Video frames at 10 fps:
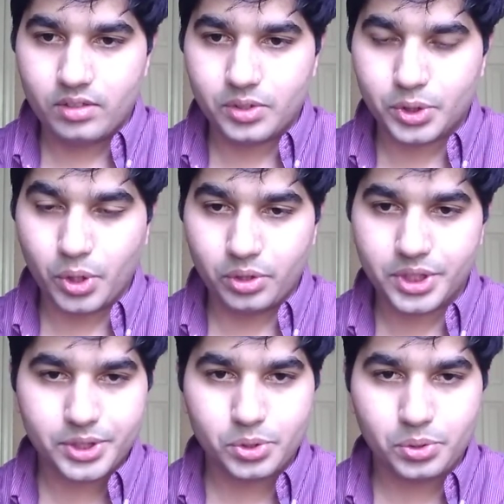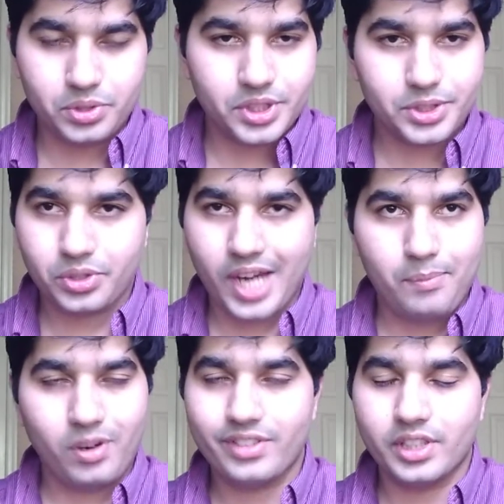So just to
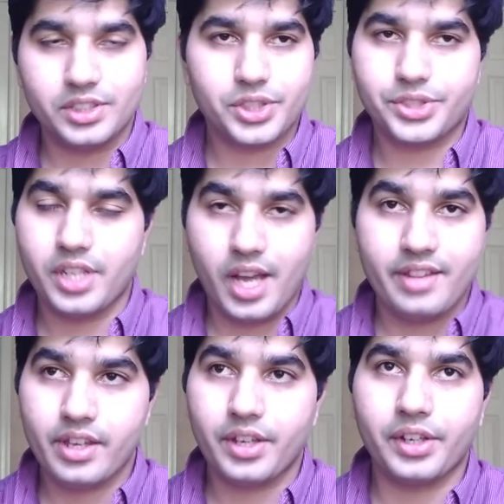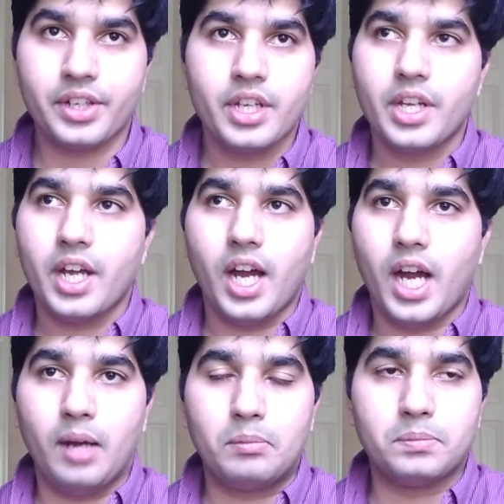cap off the discussion, I think
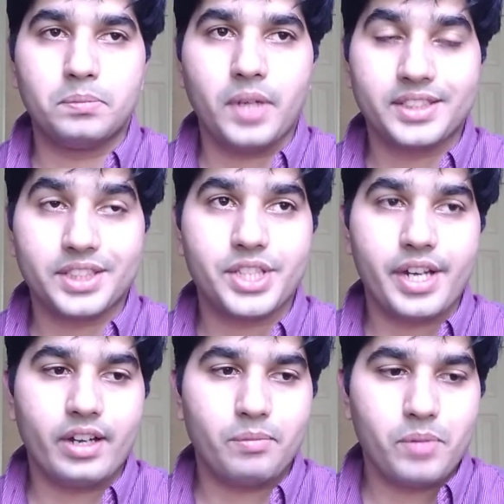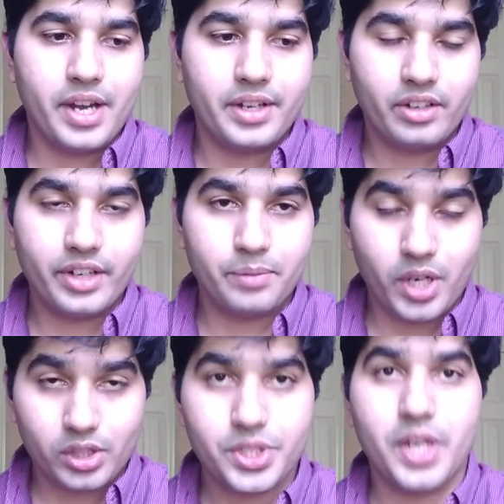as I said, my degree in
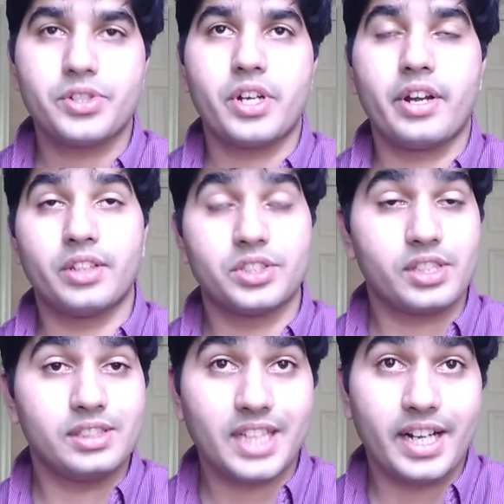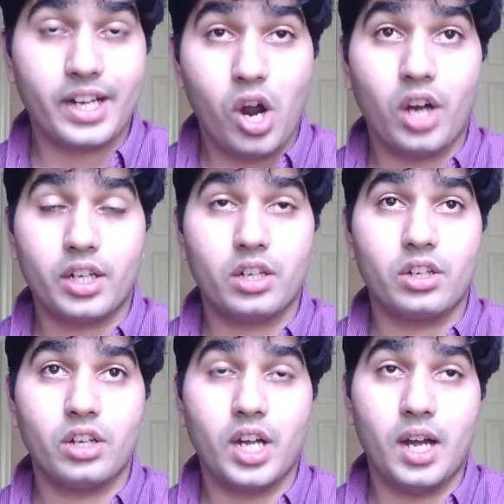production engineering, the skills that I got,
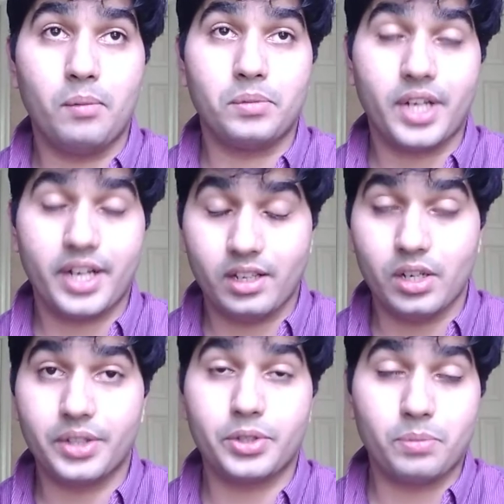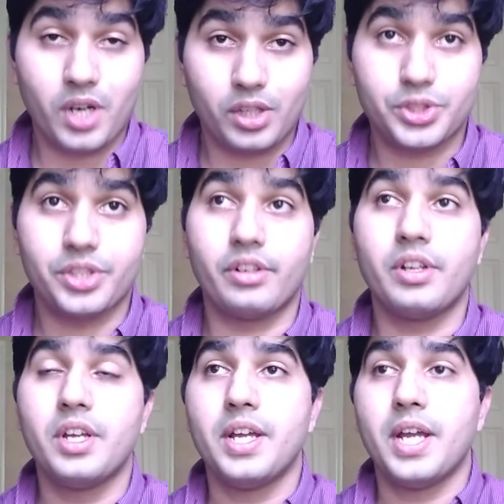that I learned through production,
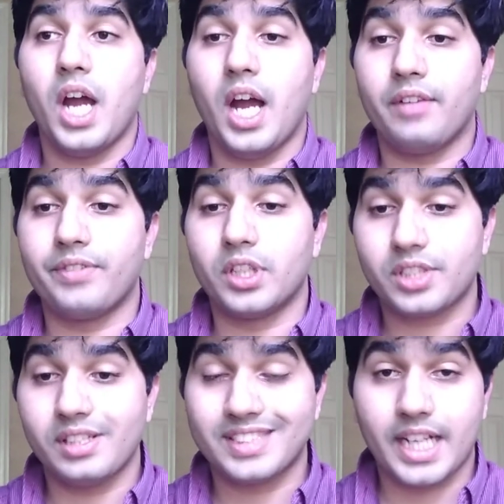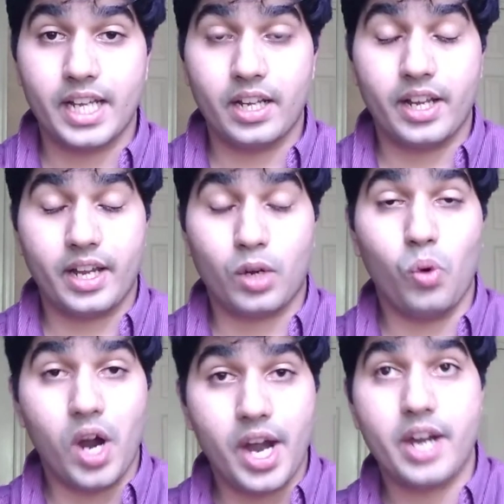the skills that I
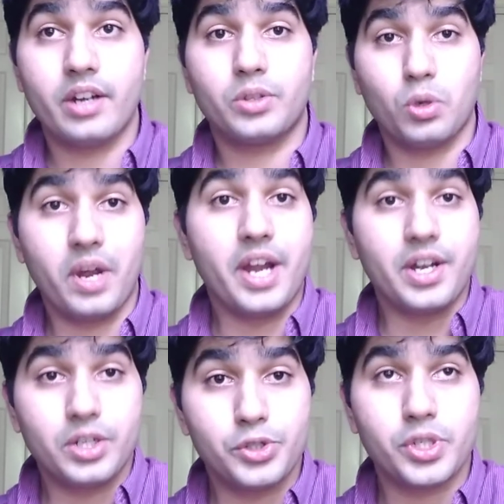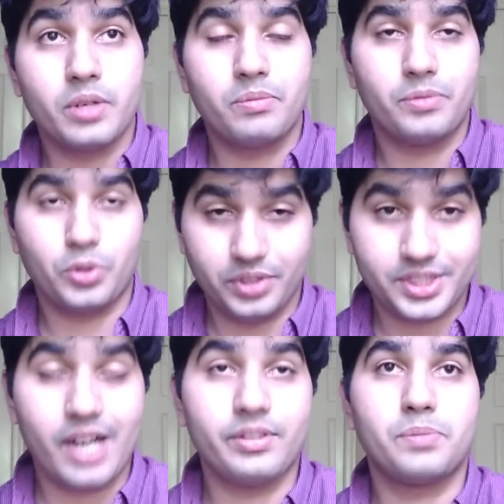acquired through my internship, through the
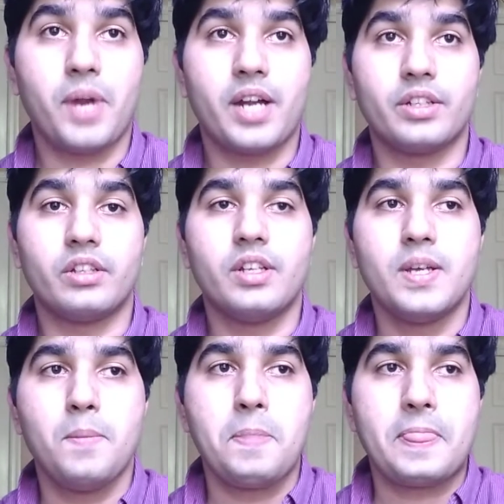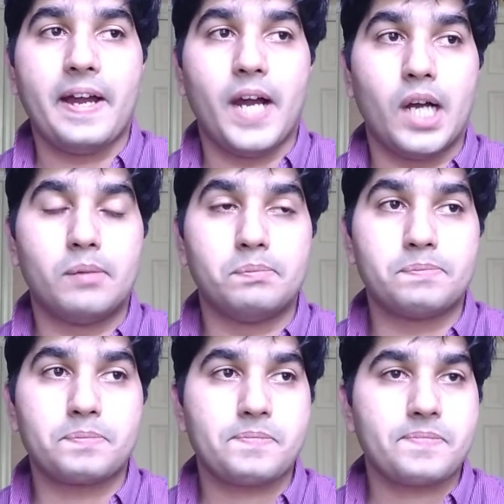sandwich pattern,
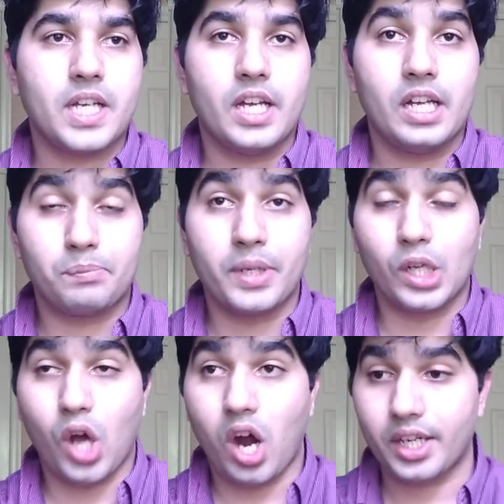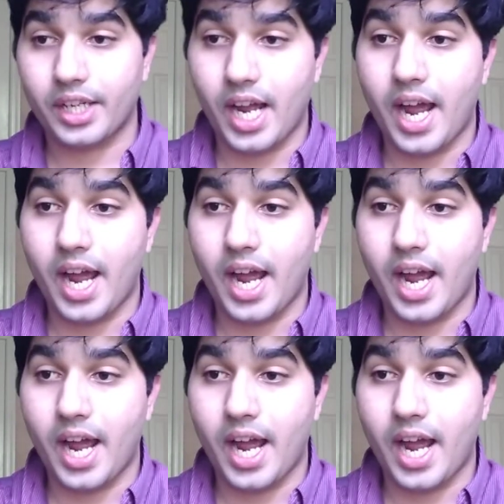helped me a lot.